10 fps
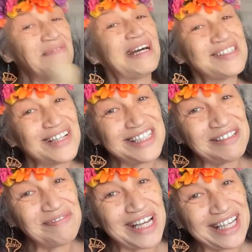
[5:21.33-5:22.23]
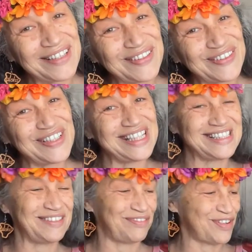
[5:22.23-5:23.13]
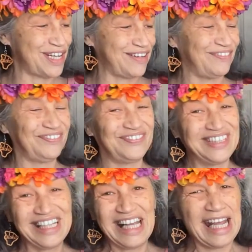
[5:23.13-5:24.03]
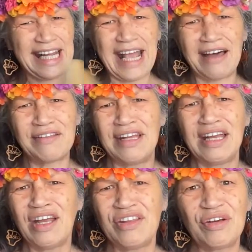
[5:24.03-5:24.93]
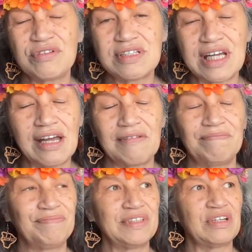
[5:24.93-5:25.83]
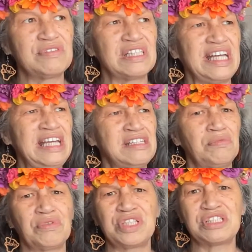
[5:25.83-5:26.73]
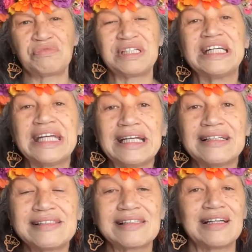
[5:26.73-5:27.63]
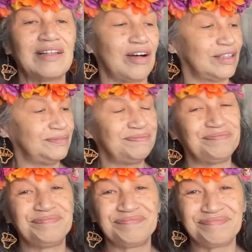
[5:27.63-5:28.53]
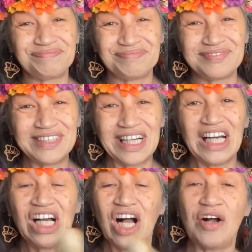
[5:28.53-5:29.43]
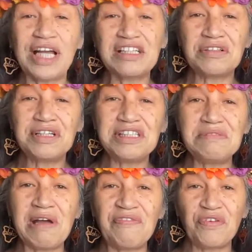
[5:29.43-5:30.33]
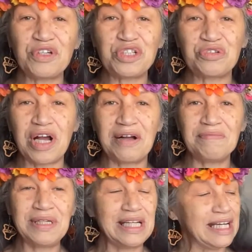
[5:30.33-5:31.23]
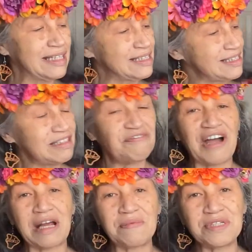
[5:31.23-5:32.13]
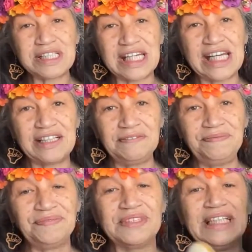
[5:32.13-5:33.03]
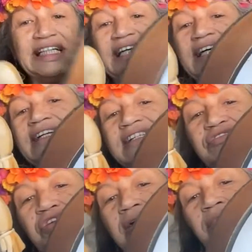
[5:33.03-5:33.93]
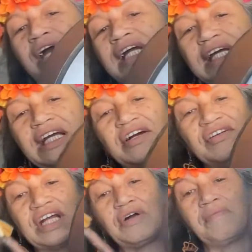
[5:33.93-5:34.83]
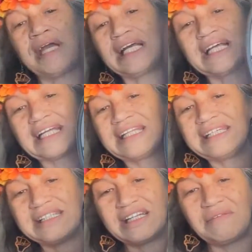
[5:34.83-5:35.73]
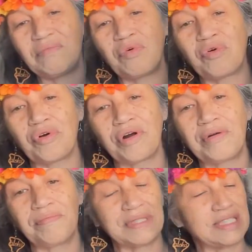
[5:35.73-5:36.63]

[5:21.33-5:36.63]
So I did make it a little easy for you. Anyhow, those links were just ridiculously long. Okay, so this is my first drum. This is a fiber skin. This drum right here, they don't make it like this anymore, but